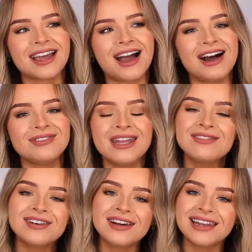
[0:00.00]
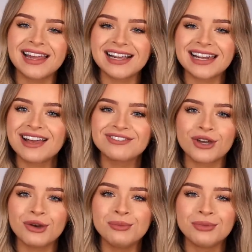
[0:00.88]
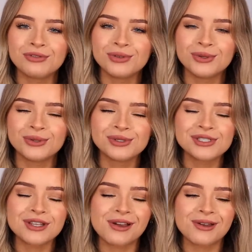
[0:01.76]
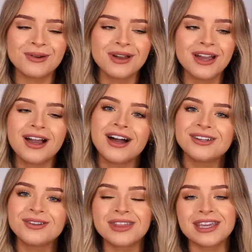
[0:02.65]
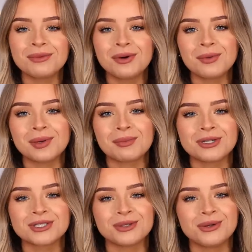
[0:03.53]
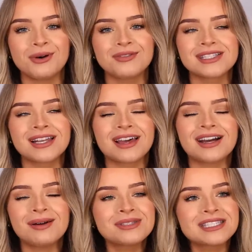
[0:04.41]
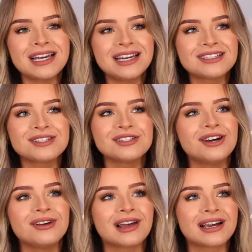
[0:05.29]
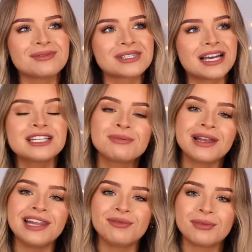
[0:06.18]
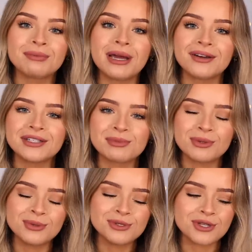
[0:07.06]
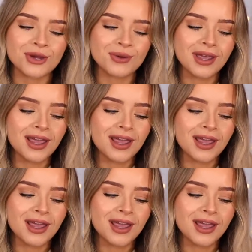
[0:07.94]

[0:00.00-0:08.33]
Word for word: I've never like left home before so I do think it will be emotional obviously like I'm sad to go like I'm sad to be leaving my parents but also